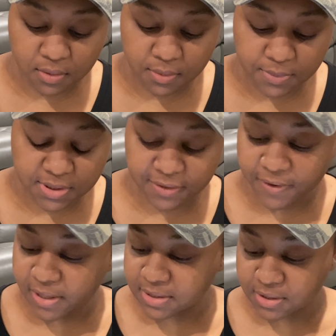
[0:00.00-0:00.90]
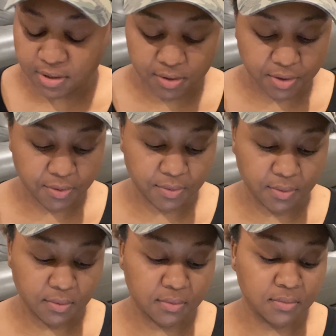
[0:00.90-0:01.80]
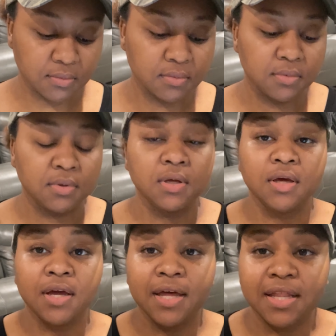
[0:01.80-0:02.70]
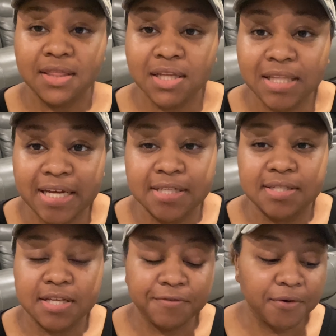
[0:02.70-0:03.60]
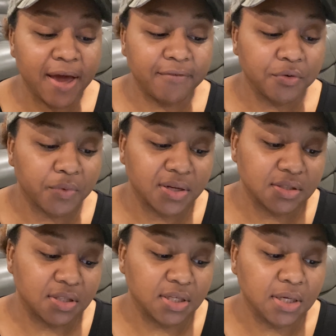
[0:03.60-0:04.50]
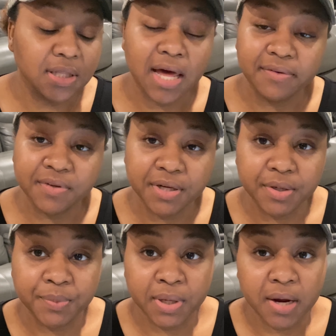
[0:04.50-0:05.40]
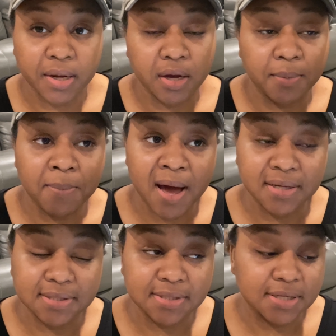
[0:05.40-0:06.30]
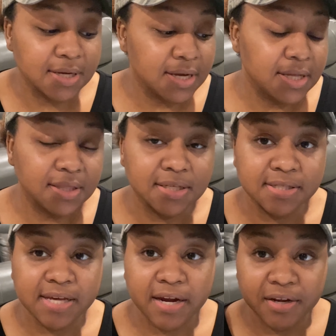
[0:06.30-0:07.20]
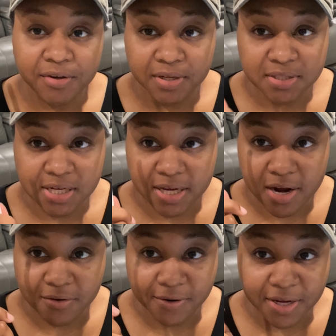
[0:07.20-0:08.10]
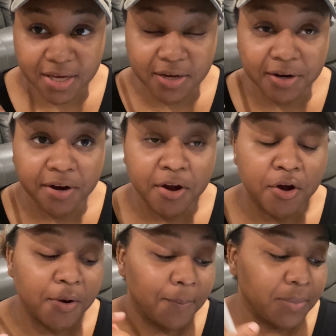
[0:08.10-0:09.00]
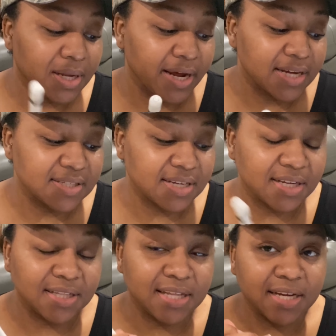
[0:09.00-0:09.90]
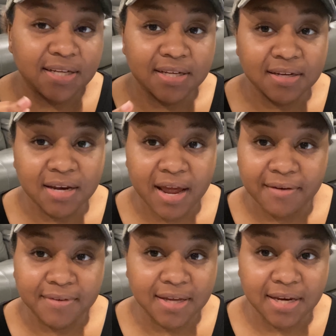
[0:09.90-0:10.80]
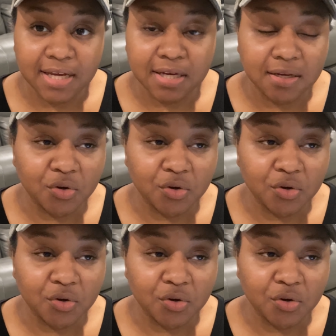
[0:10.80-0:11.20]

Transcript: let's see if I can tell you. The lace, if you haven't watched the live video when I unboxed this hair, you can check it out right here. But like I said, they didn't have any